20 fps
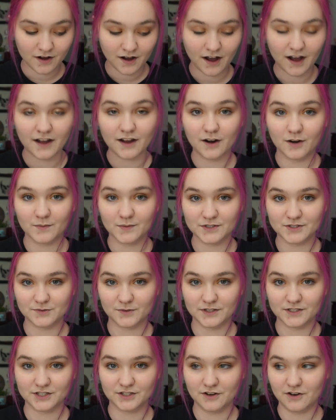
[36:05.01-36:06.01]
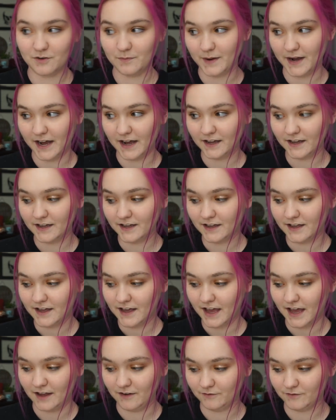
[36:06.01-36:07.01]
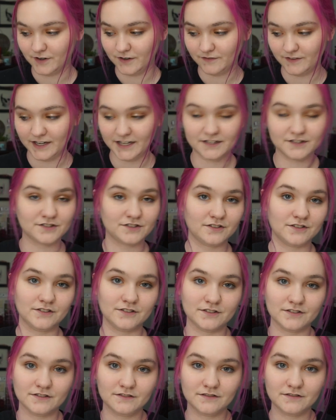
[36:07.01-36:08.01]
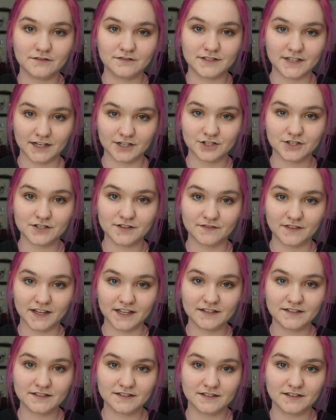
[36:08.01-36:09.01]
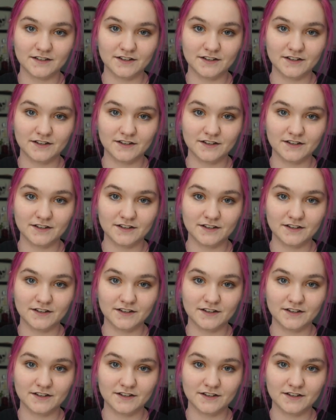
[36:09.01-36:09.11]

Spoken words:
I almost want to go back and reread certain sections of this,